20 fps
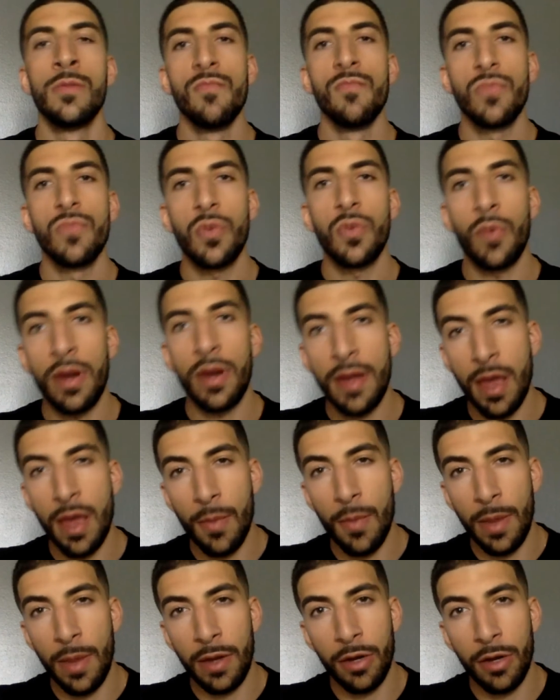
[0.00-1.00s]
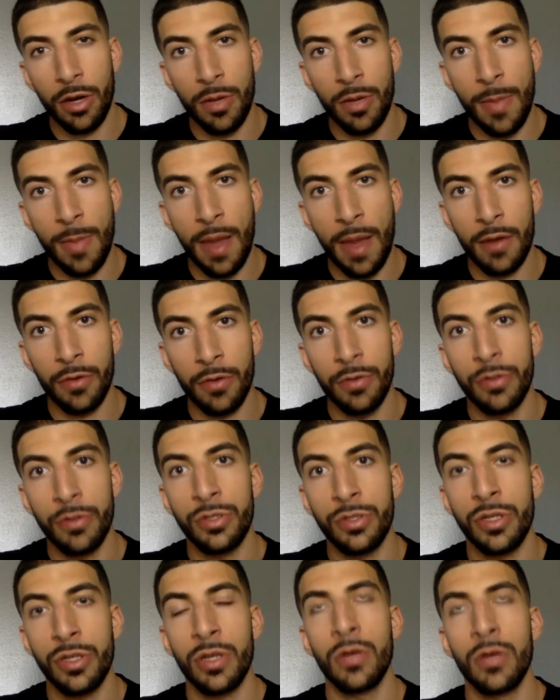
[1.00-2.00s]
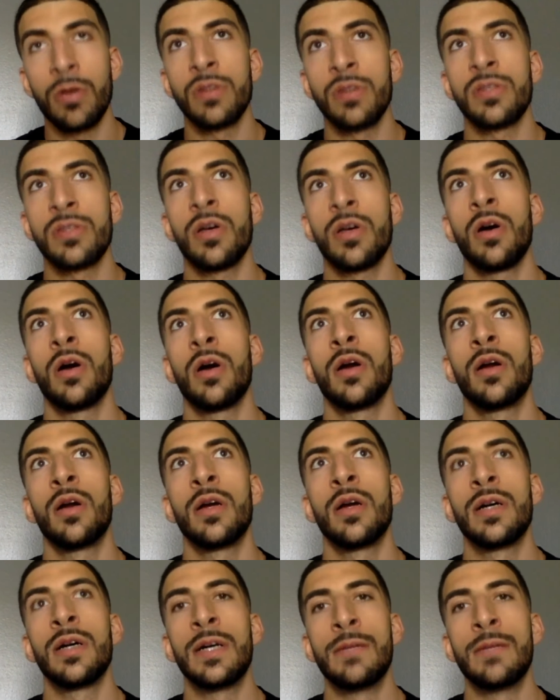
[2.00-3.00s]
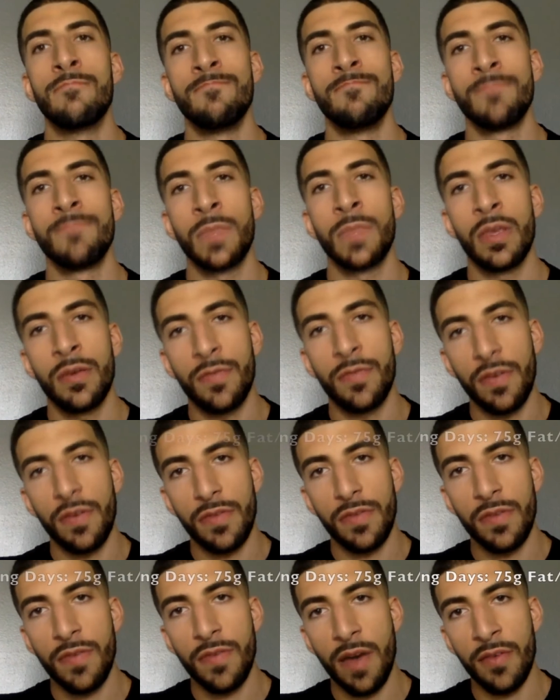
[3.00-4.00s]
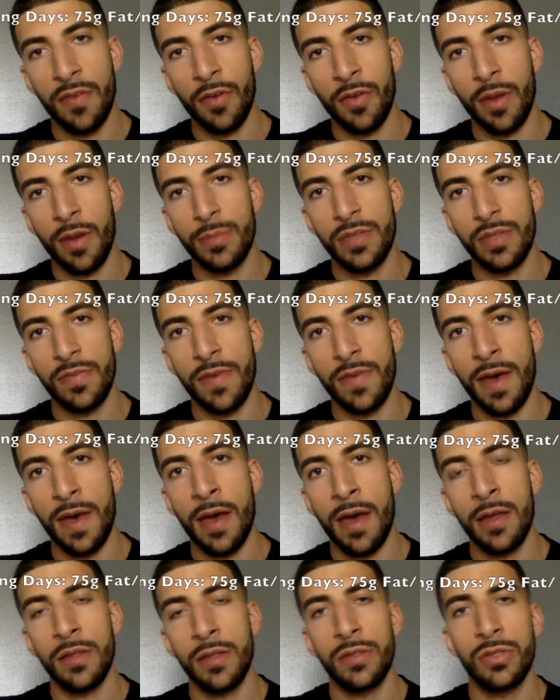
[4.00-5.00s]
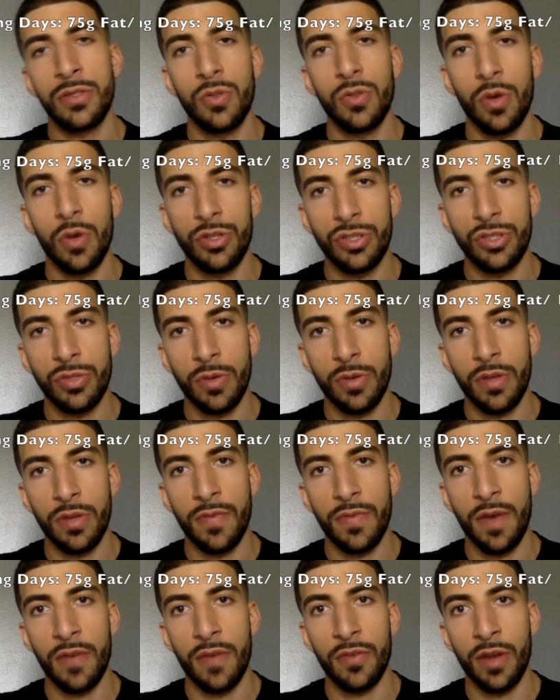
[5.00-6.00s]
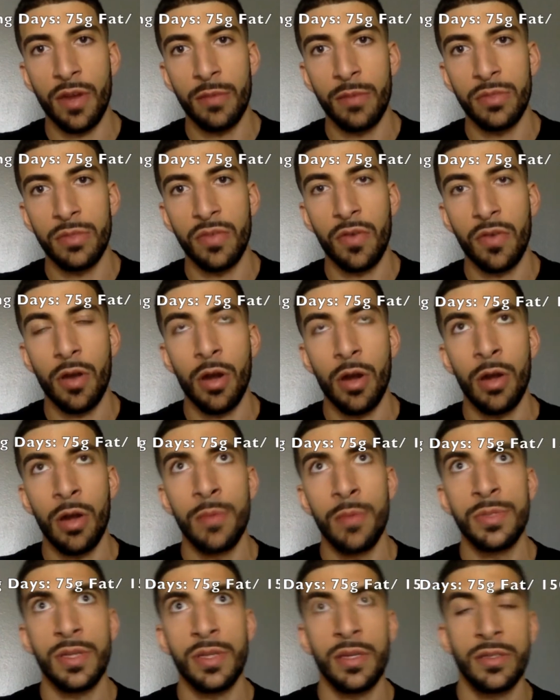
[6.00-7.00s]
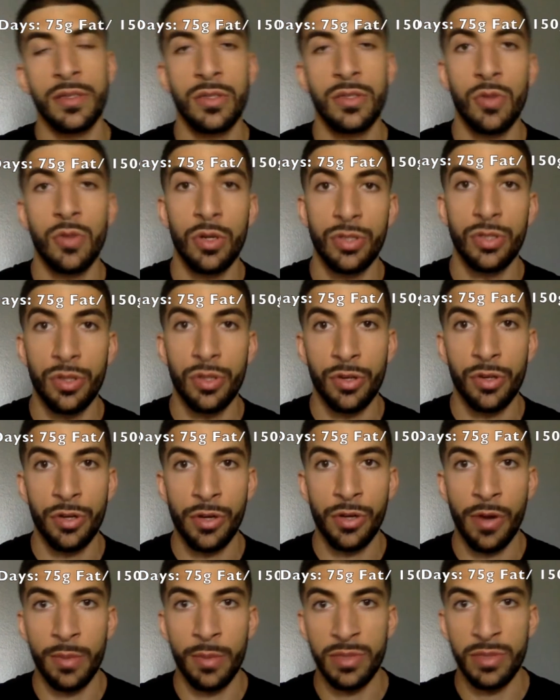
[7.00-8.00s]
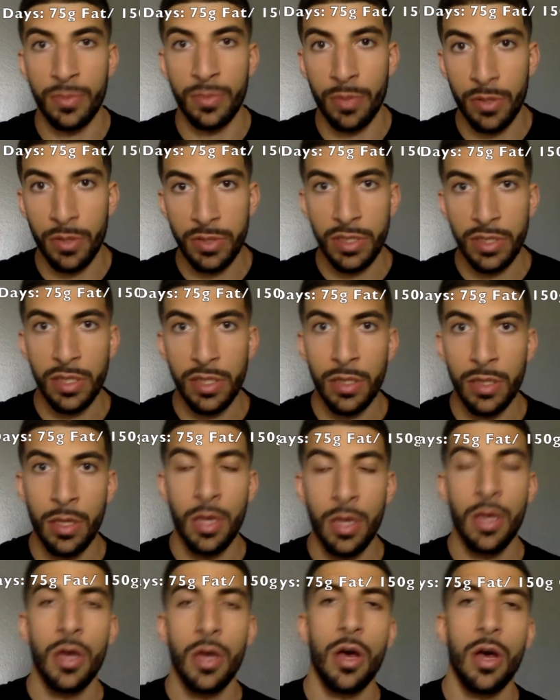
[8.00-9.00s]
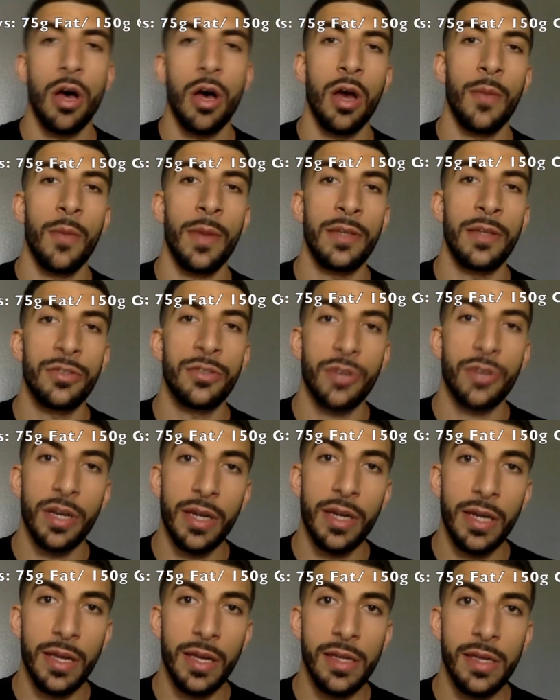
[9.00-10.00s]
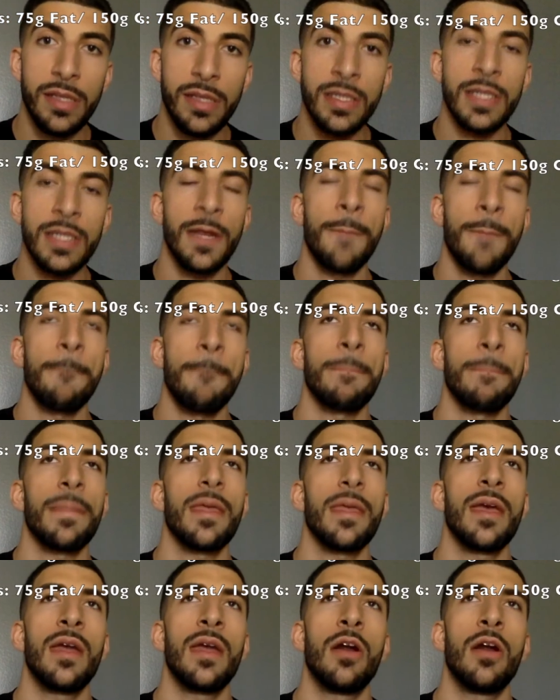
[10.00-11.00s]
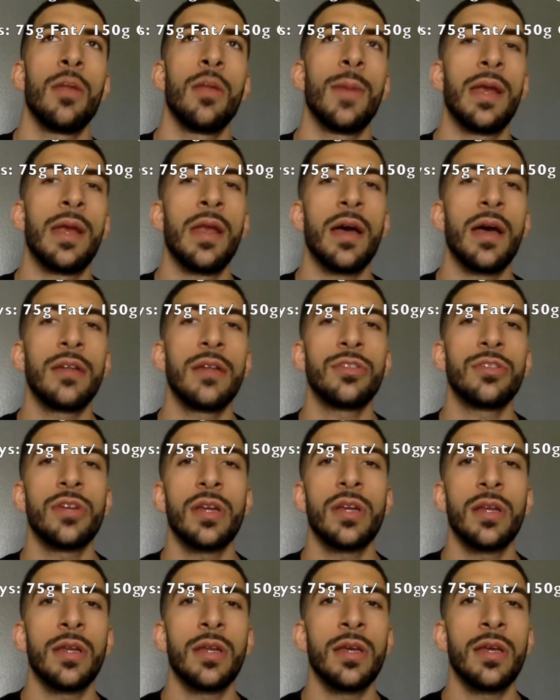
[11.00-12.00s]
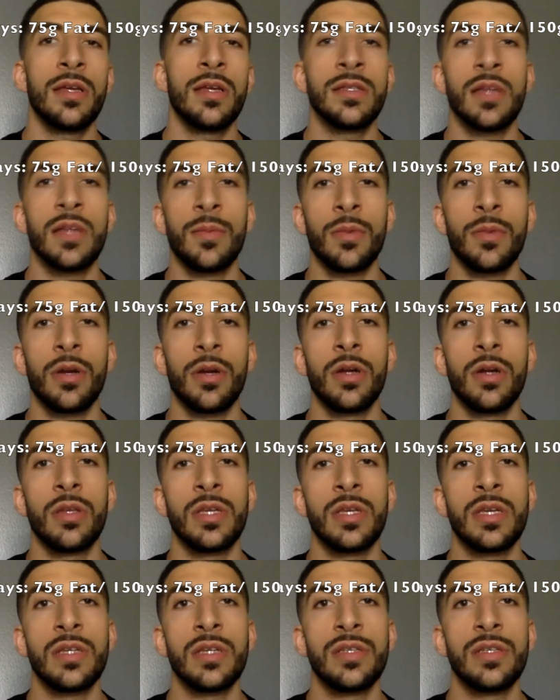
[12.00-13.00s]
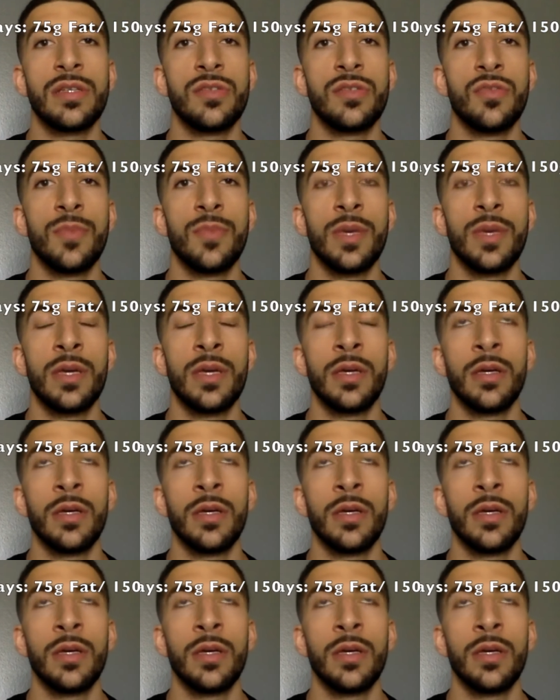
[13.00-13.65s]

right now, my current macronutrient goals are 55 grams of fat, 225 grams of carbs, and 230 grams of protein on my training days. And on my non-training days, I'm currently consuming